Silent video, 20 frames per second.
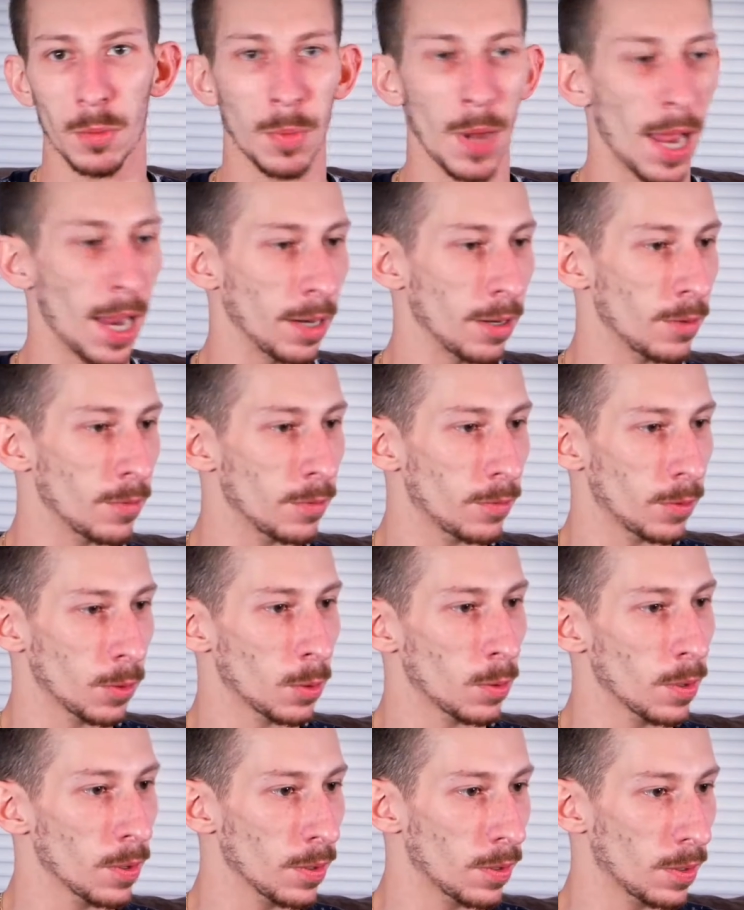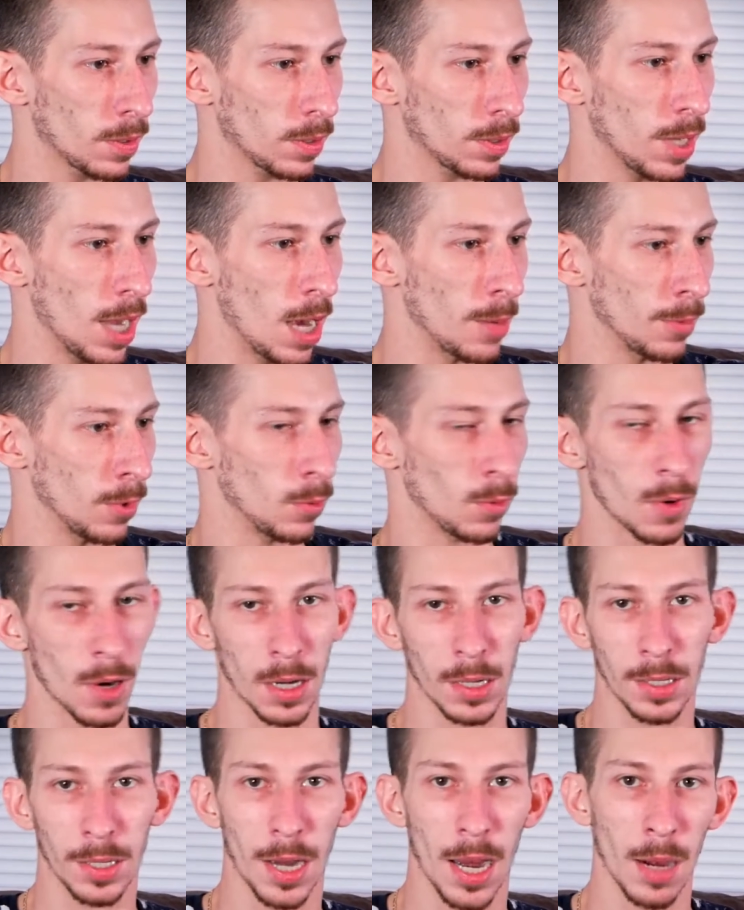back and forth, camera
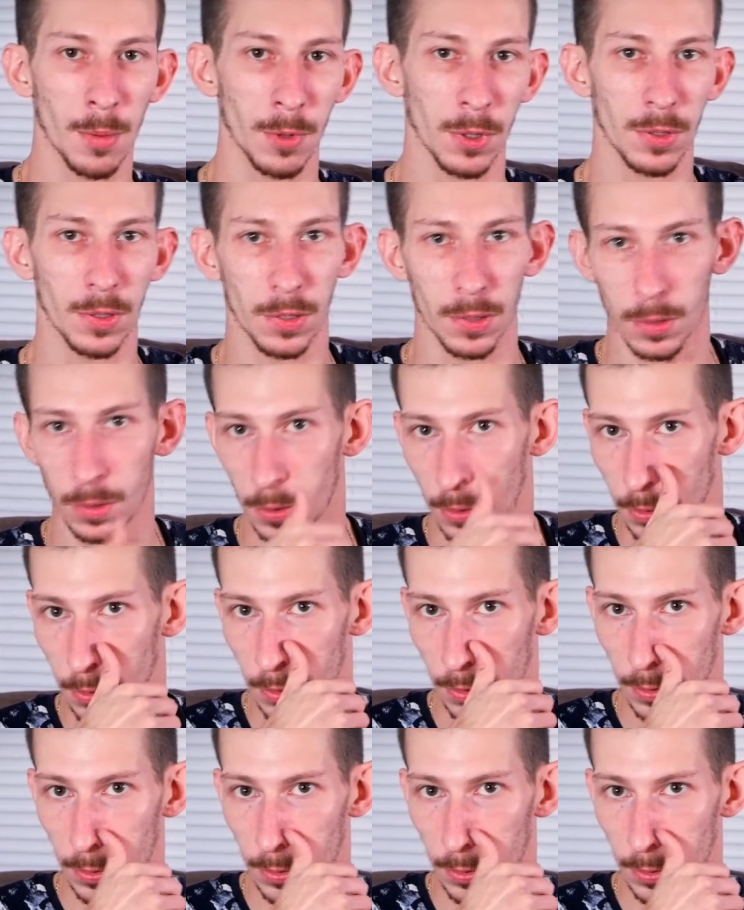1, camera 2.